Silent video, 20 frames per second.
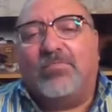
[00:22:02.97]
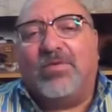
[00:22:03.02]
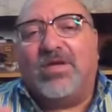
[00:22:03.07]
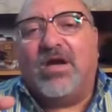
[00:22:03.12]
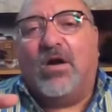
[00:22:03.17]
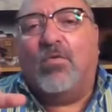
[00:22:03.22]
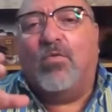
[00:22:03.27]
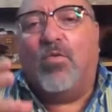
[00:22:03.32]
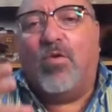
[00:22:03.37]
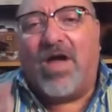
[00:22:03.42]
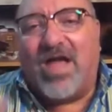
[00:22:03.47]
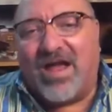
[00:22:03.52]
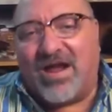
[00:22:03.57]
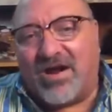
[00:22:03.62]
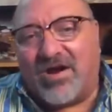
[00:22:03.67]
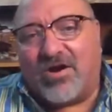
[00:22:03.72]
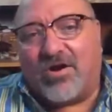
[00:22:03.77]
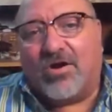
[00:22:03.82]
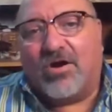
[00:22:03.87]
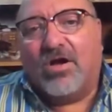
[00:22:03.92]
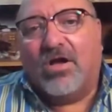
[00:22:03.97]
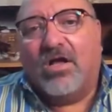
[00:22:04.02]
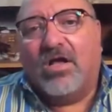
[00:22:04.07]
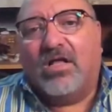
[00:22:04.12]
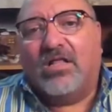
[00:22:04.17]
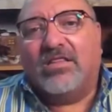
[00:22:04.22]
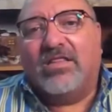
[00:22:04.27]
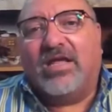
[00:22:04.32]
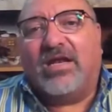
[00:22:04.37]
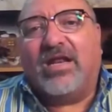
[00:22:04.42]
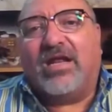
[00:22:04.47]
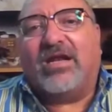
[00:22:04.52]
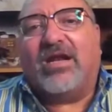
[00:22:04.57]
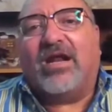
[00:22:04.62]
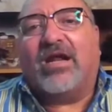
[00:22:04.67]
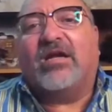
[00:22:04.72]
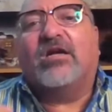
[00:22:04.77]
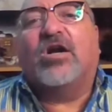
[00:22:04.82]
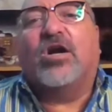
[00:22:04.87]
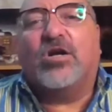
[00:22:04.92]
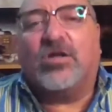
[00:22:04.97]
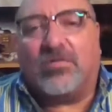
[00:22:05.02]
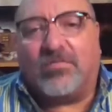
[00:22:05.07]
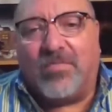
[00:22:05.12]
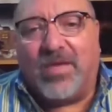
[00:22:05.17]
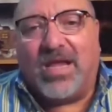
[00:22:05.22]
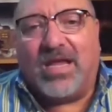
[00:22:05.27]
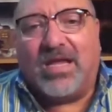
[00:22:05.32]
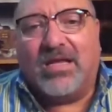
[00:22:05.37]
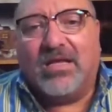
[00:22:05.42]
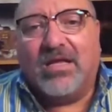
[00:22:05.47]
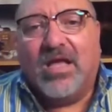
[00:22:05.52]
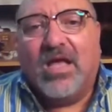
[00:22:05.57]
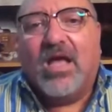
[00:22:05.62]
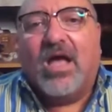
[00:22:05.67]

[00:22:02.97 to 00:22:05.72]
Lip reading: to be aware that it had hurt me.